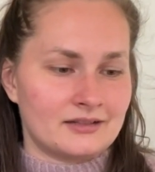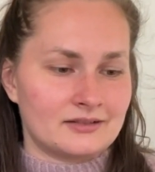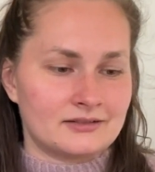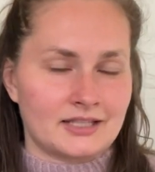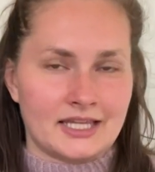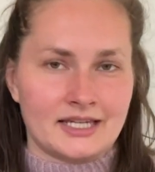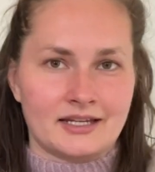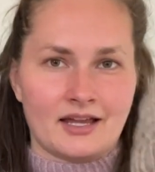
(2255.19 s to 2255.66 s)

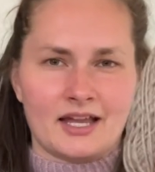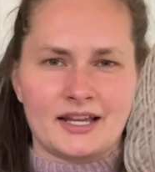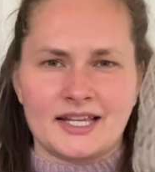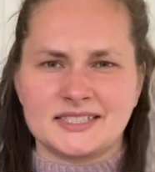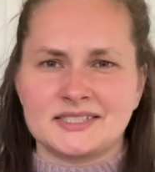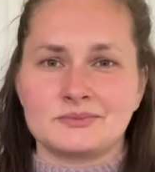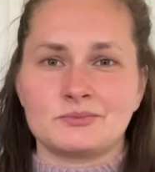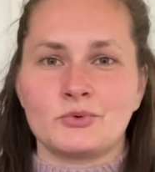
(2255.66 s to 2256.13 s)
like, I
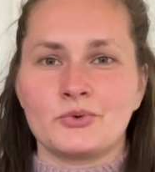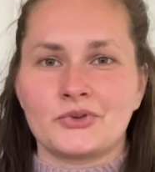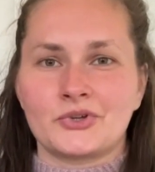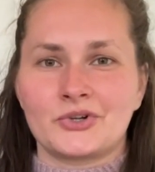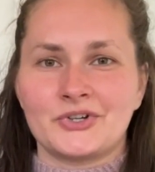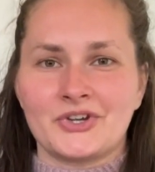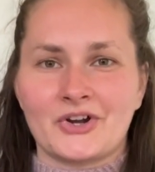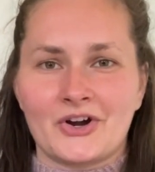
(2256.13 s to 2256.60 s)
guess,
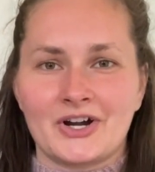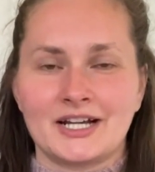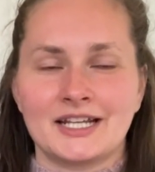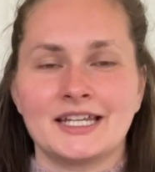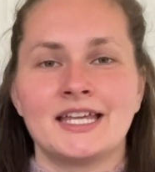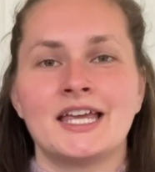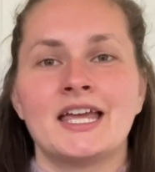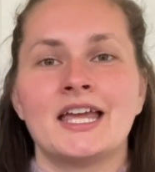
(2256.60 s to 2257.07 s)
smoother
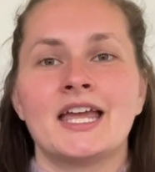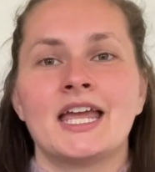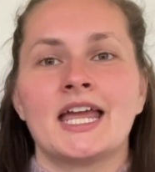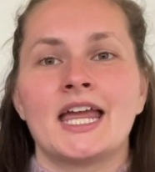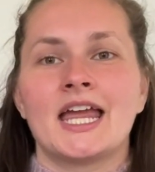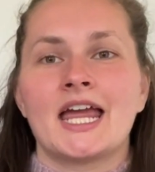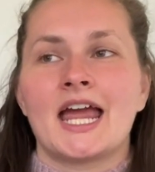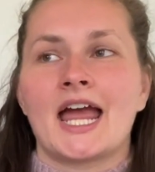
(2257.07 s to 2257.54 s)
yarn
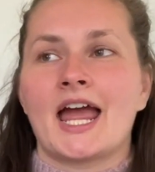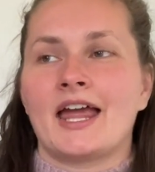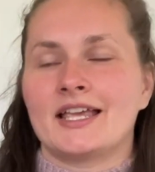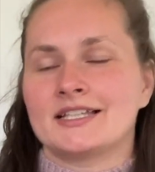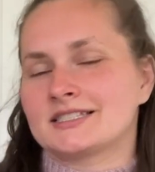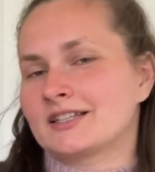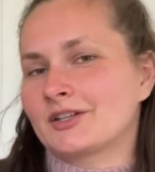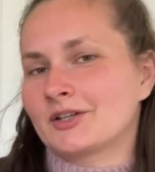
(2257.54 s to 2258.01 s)

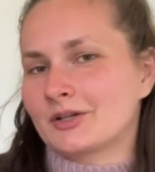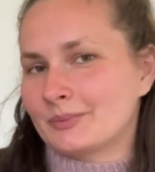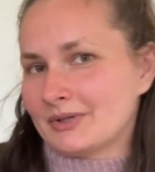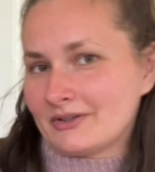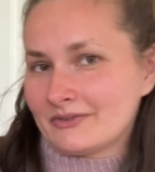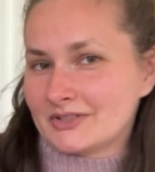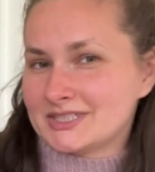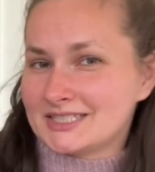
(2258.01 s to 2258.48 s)
is a little
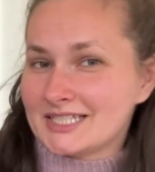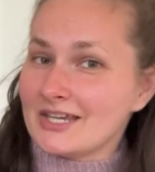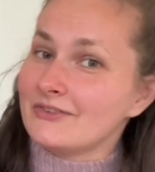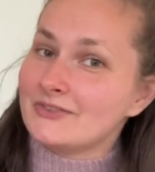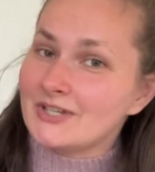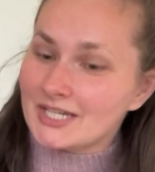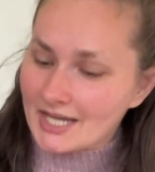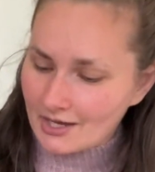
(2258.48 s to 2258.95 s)
bit of a
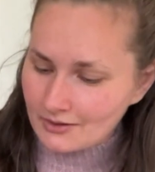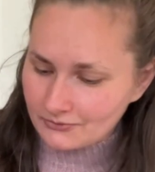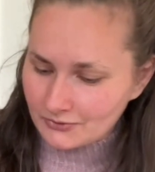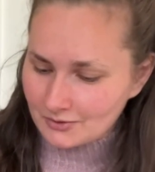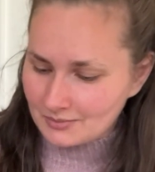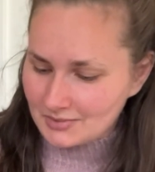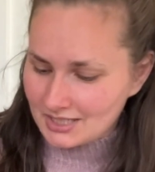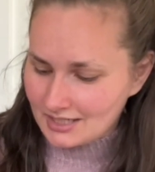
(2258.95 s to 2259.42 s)
safety net
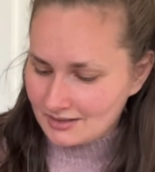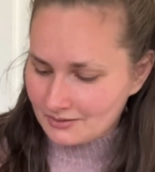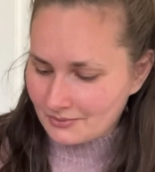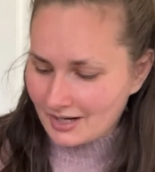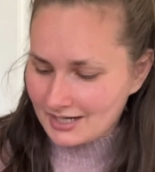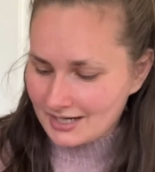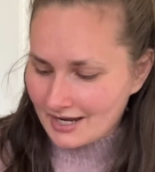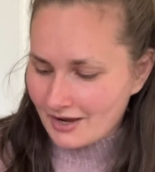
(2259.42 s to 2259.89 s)
for me
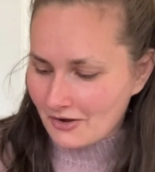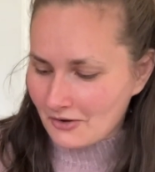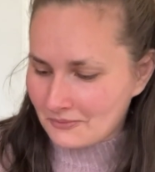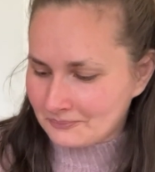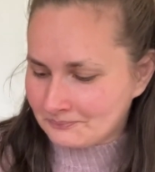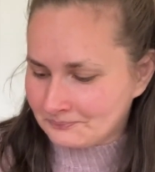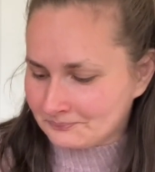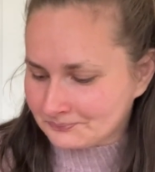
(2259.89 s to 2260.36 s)
right now
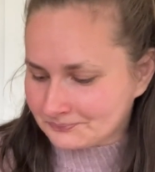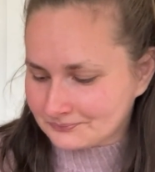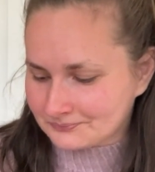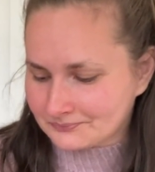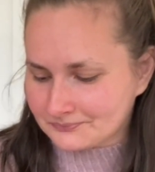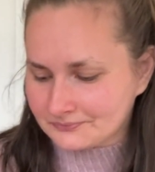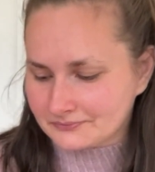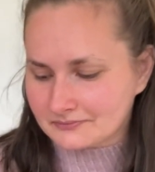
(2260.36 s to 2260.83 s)

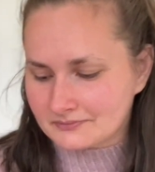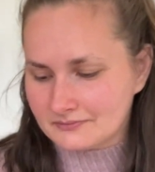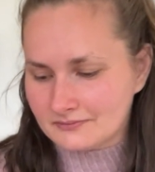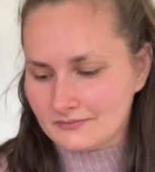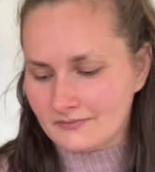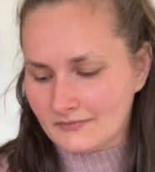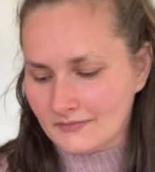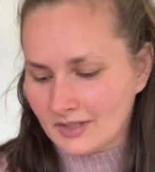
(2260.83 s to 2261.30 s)

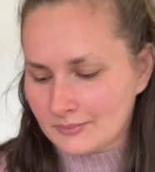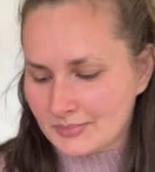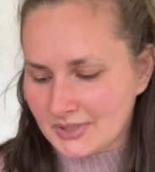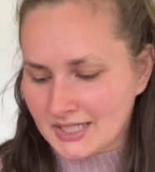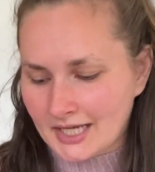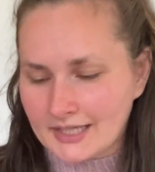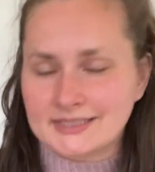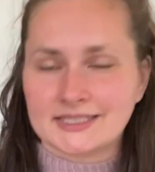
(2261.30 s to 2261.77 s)

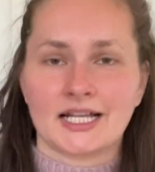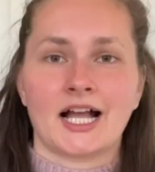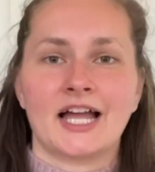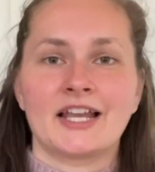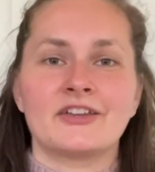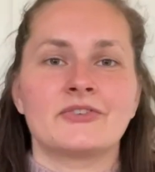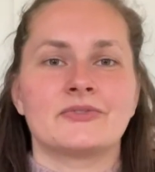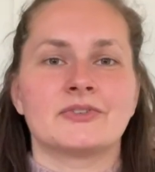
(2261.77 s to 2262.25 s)
because it
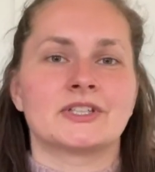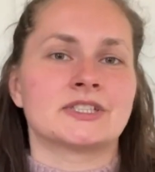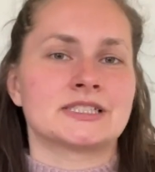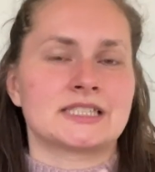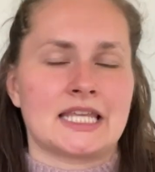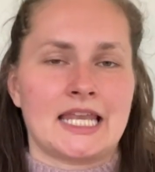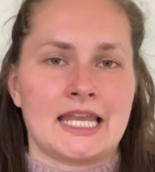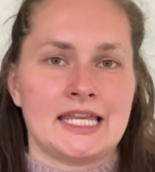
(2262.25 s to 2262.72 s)
kind of
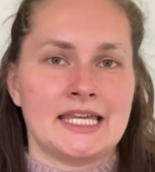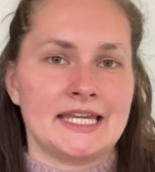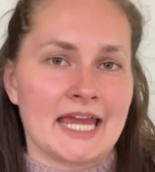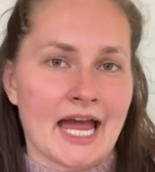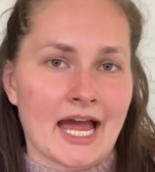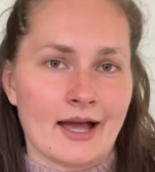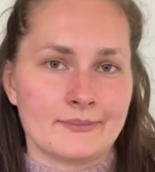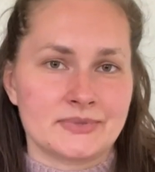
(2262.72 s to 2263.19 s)
fills in any
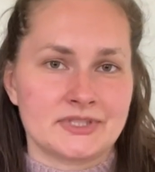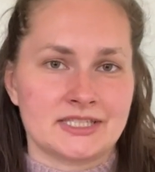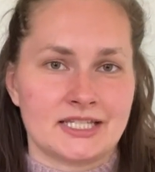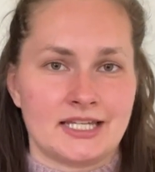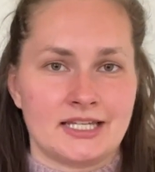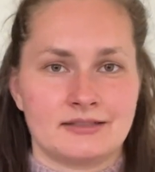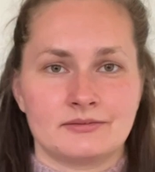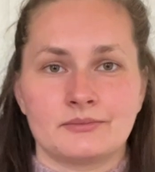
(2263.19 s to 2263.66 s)
gaps and
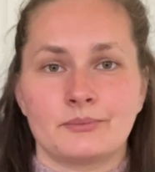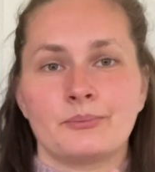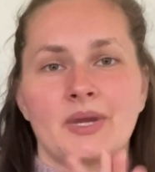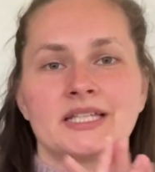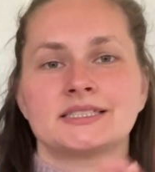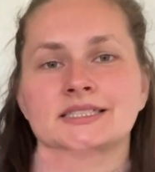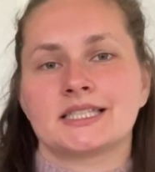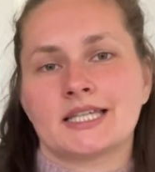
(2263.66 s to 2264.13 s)
it
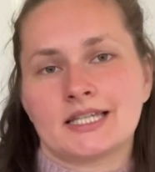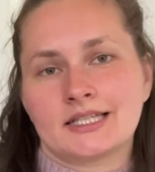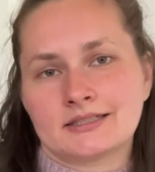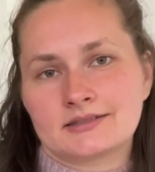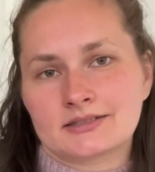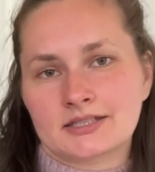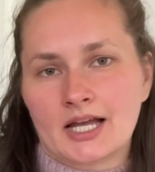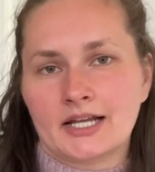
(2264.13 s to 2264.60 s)
makes
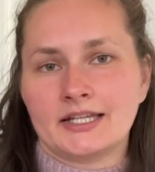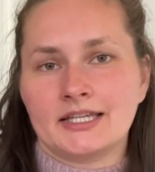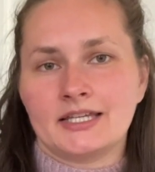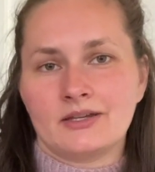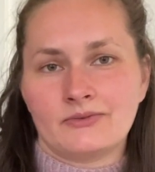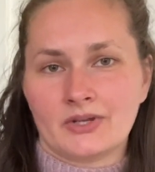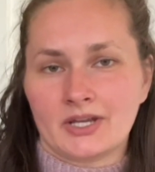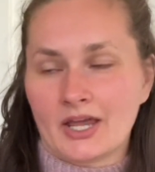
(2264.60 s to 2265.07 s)
things kind of
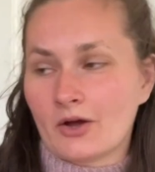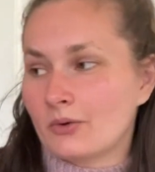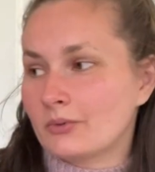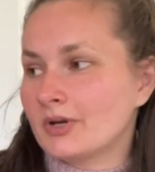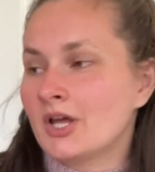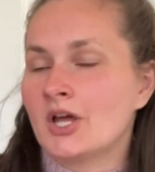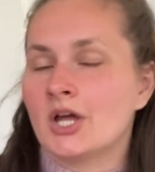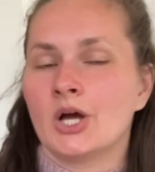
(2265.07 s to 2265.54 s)
even
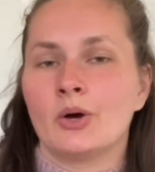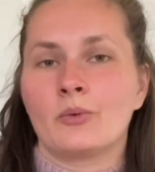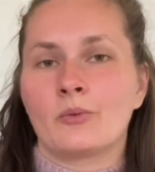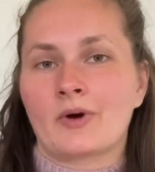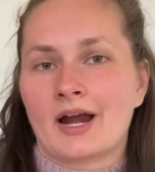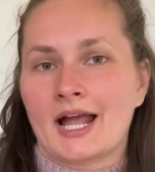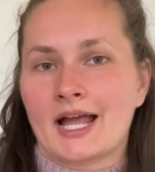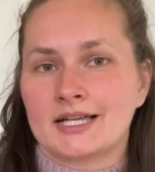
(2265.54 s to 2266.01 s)
out.
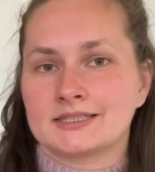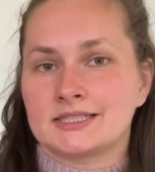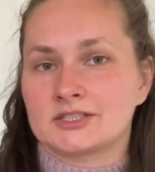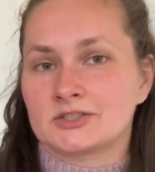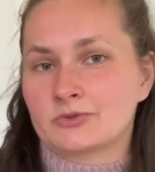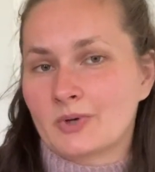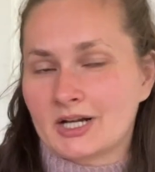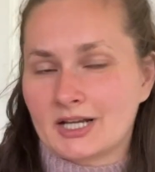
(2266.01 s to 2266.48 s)
Whereas the
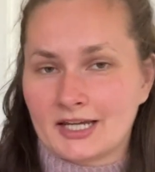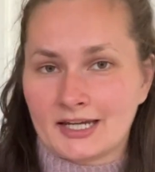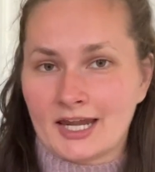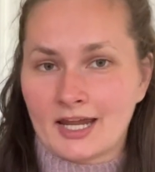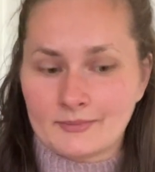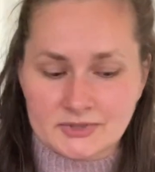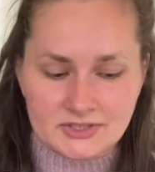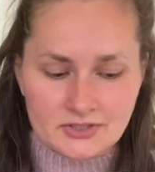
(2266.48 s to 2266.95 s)
square neck
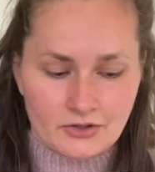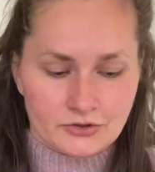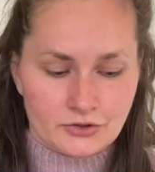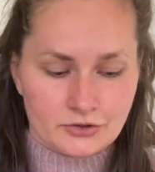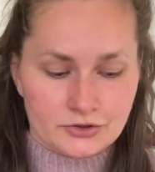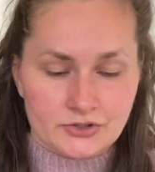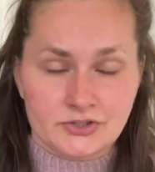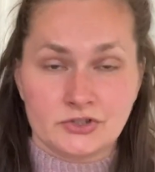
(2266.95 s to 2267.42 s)
camisole,
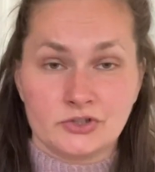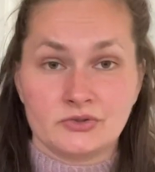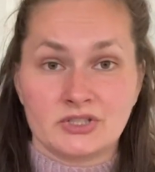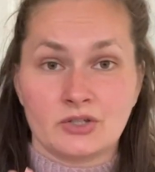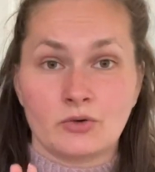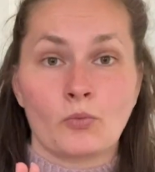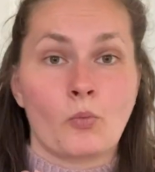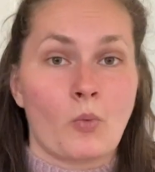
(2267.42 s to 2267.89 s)
you're just
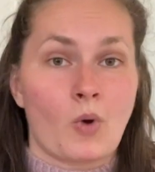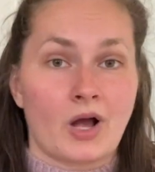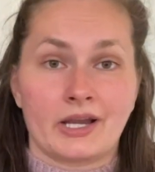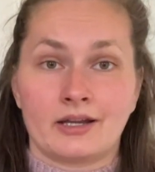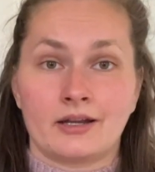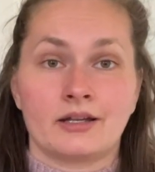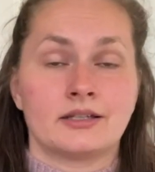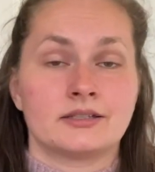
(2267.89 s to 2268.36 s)
using
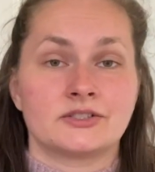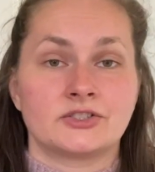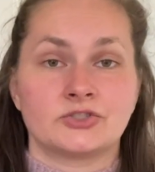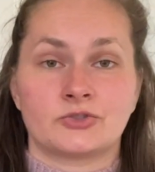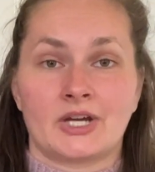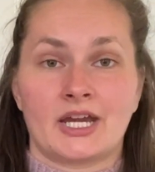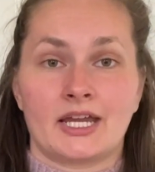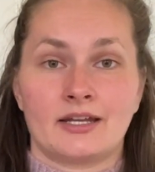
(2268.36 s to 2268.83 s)
one
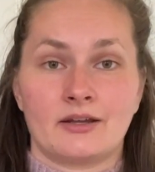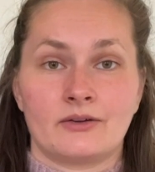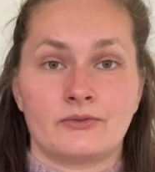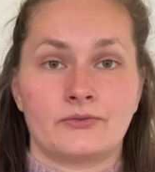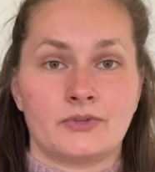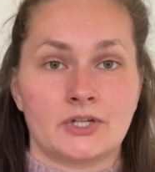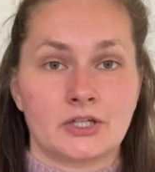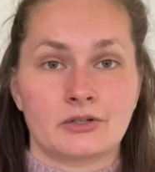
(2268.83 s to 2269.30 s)
strand
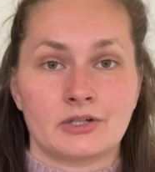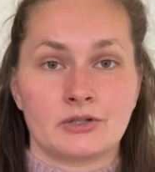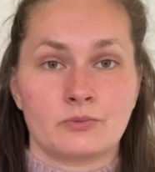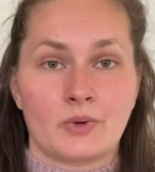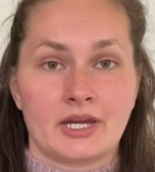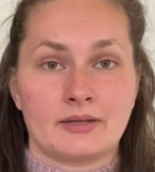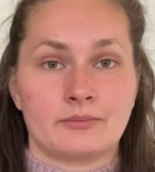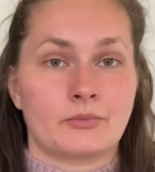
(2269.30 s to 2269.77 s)
of fingering
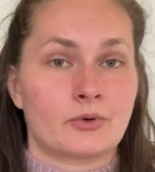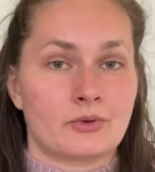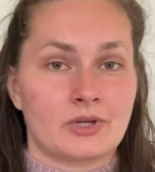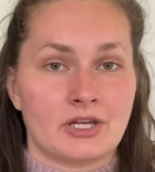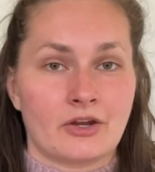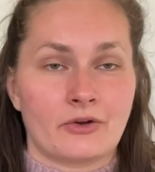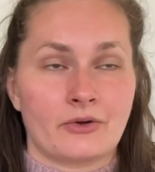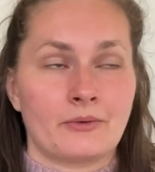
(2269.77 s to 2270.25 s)
weight
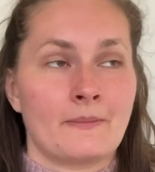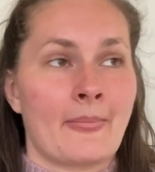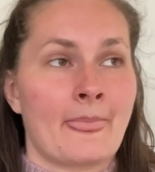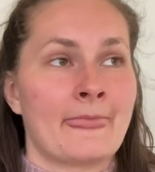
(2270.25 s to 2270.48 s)
merino,